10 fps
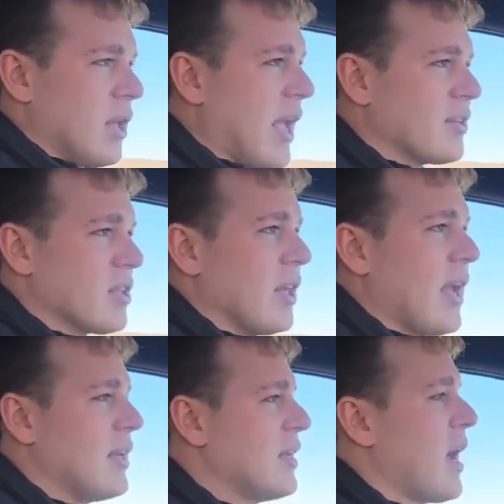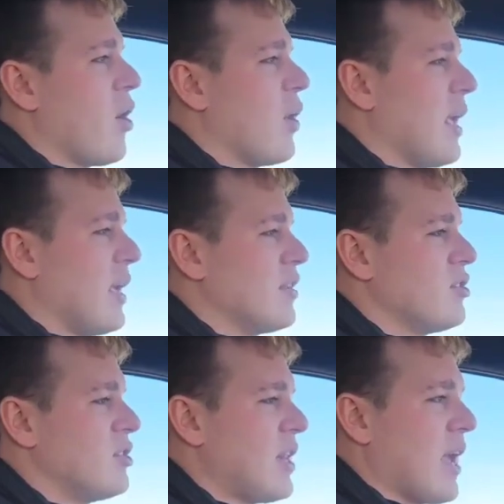Escalade now
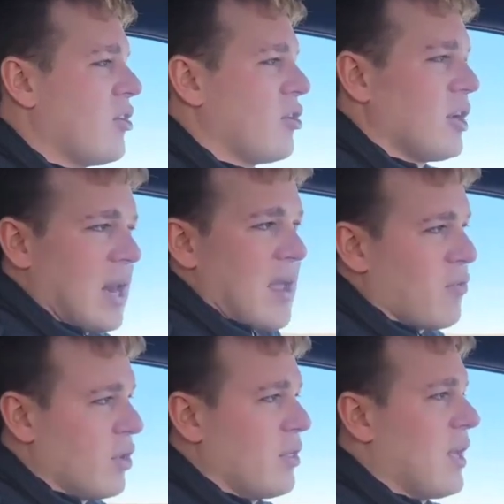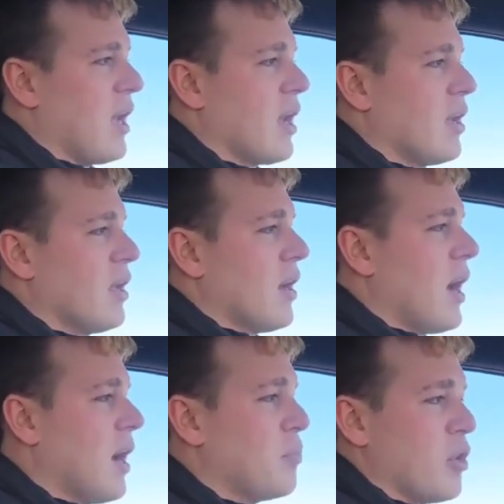is standard in everything
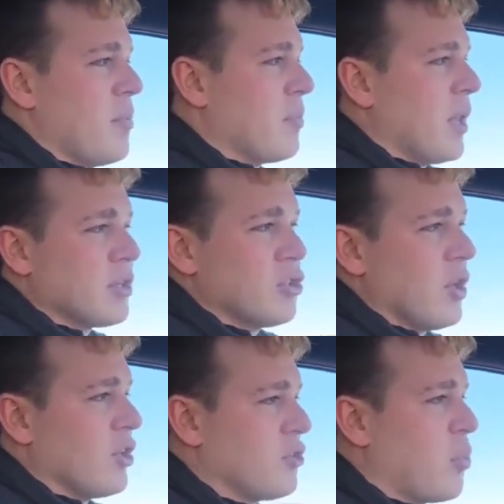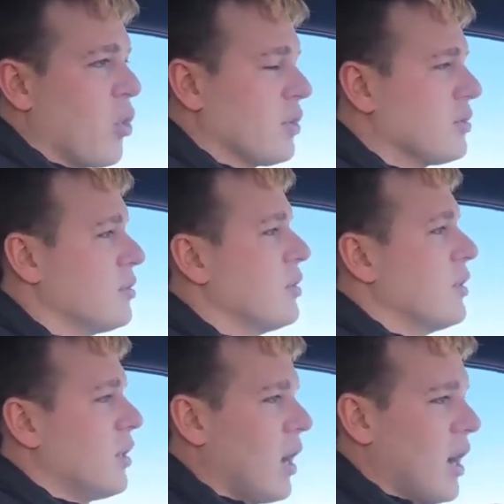premium, luxury, and sport
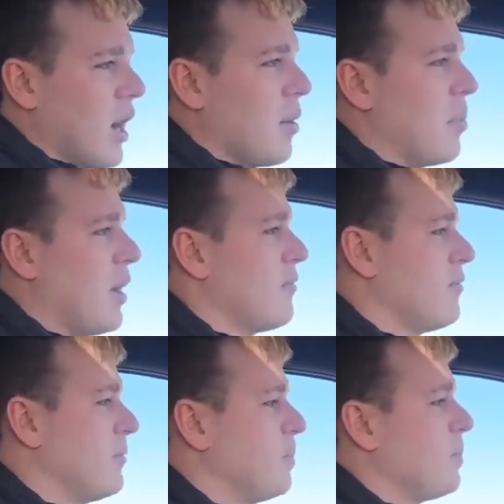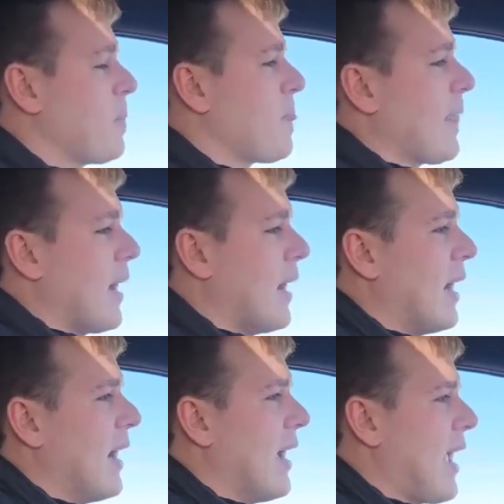above.
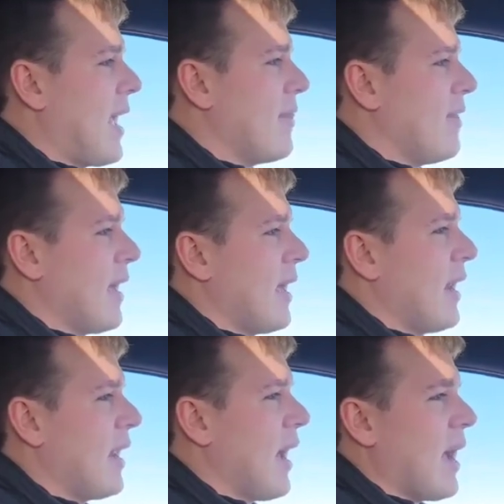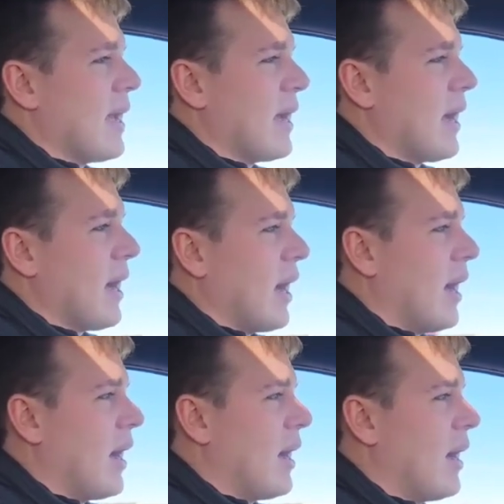And then
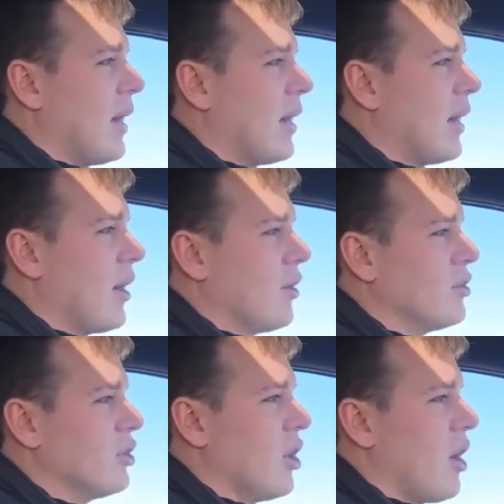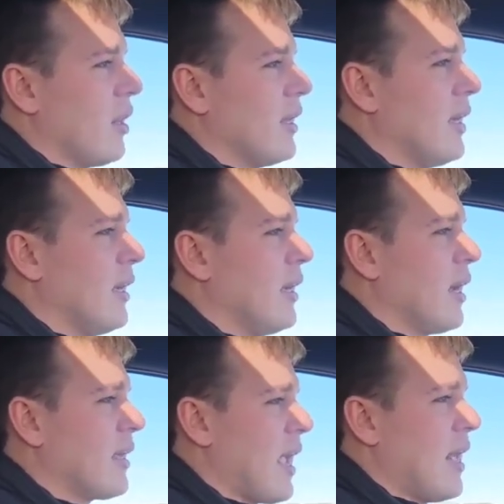our Denali
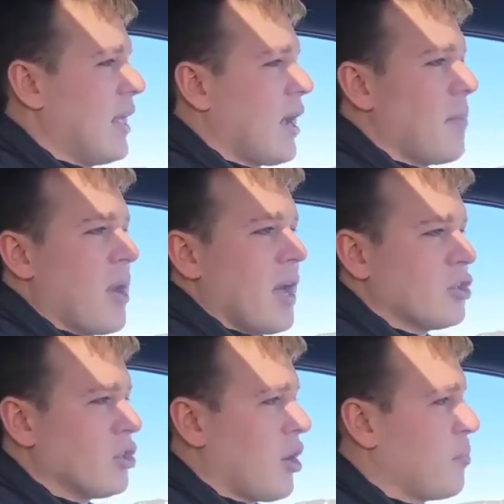Acadia, I'm not sure on